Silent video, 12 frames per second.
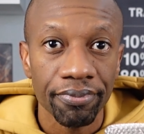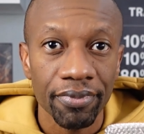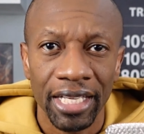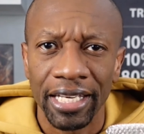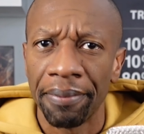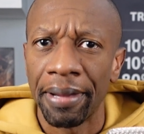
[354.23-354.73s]

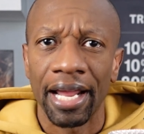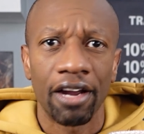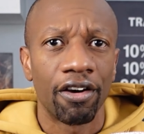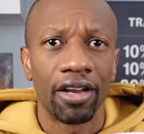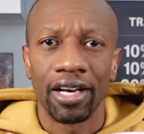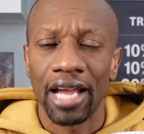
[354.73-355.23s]
they may not
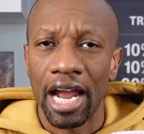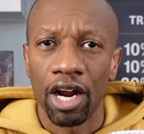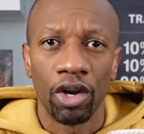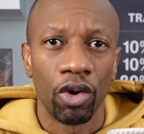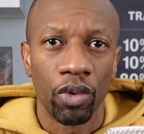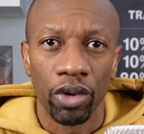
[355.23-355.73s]
call it a higher
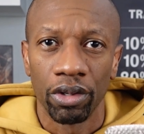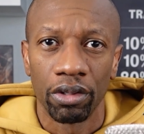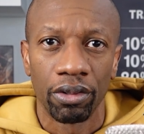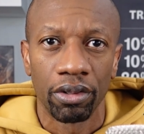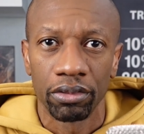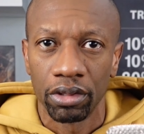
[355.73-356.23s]
low
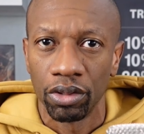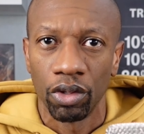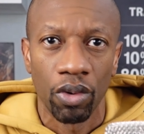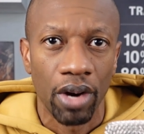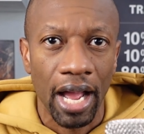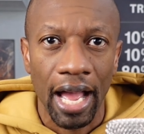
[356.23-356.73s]
or
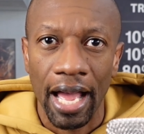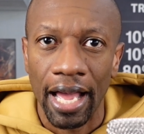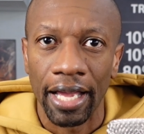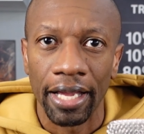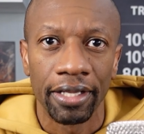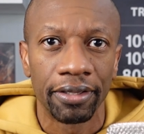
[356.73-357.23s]
lower
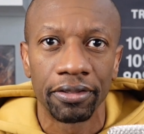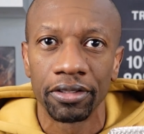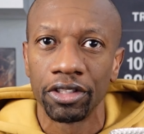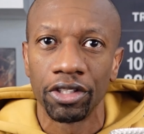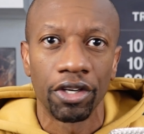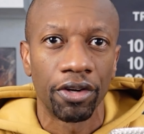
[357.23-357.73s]
high.
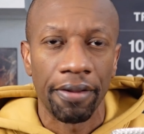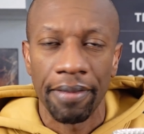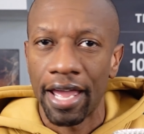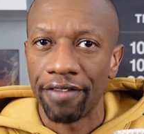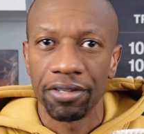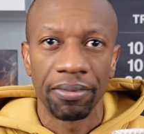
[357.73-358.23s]
They may
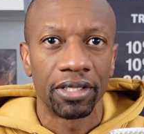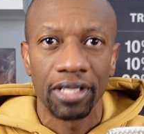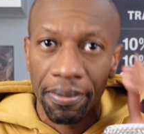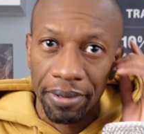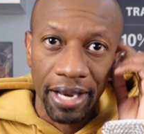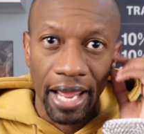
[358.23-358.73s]
have some other type
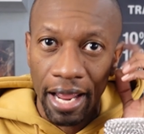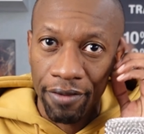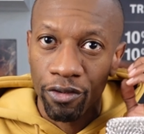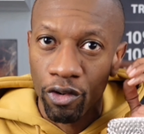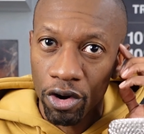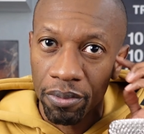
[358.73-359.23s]
of name
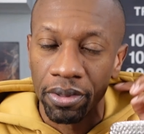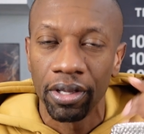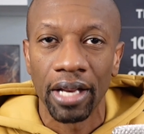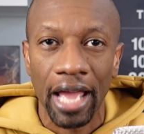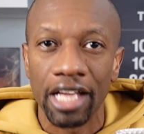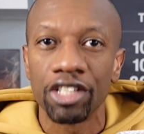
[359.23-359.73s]
for it, but
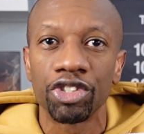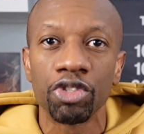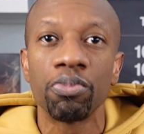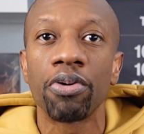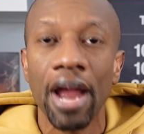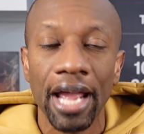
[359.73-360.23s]
as you
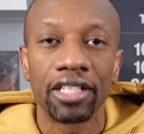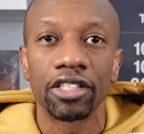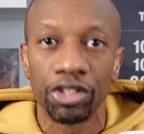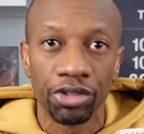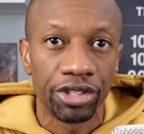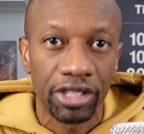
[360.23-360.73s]
practice,
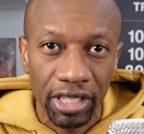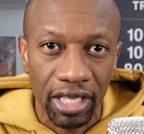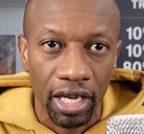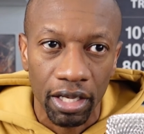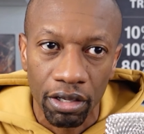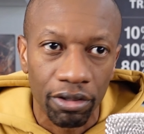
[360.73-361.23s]
you'll see
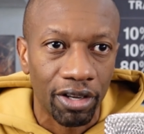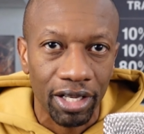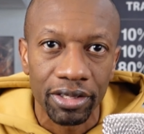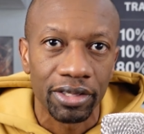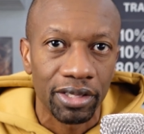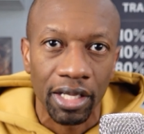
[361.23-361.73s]
like, oh no, that's
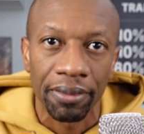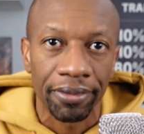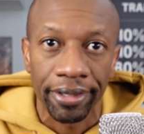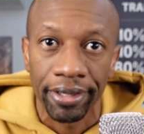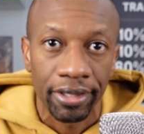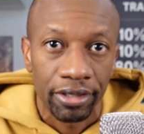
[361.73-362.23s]
the same
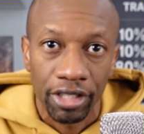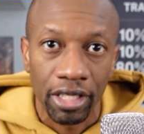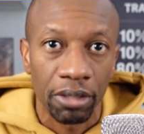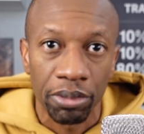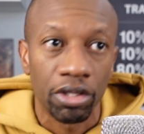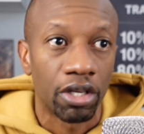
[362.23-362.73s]
thing JD
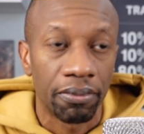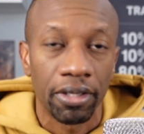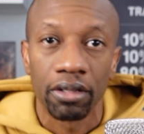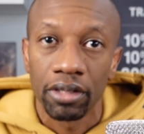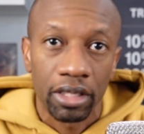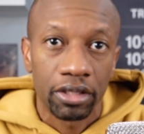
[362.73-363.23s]
be talking
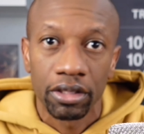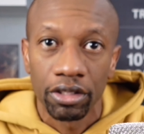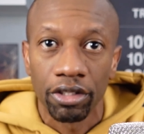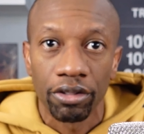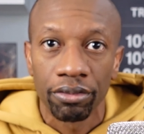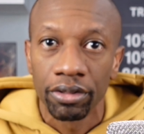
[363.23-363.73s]
about. That's
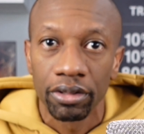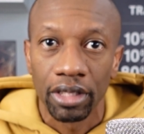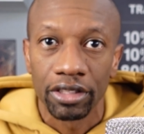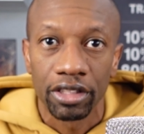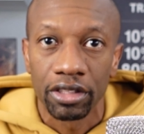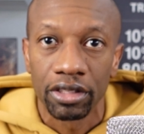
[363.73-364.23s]

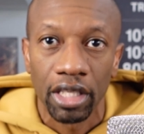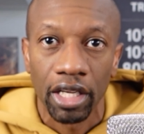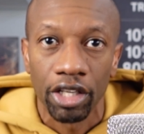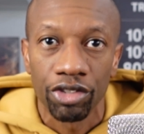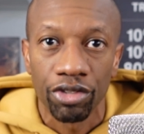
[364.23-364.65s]
just a second entry